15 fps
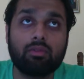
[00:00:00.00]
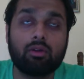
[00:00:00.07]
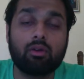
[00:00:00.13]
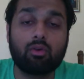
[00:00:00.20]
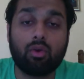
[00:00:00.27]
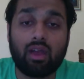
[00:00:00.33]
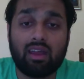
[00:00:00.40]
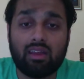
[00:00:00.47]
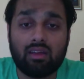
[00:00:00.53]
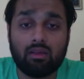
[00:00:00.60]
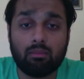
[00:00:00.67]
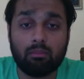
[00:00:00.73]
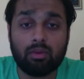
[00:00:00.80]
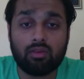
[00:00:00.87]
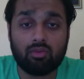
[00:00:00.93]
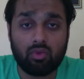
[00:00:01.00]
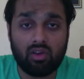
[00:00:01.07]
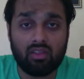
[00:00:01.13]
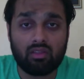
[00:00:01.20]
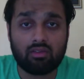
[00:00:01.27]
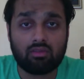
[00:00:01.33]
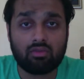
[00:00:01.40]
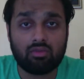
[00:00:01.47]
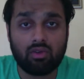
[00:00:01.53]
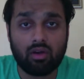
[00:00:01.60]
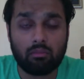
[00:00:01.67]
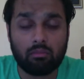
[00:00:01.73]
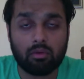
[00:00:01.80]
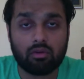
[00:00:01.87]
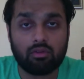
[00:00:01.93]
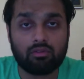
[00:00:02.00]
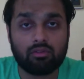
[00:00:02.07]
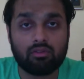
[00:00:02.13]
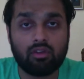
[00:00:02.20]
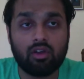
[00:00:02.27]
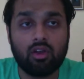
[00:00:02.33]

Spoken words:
gradient between the two numbers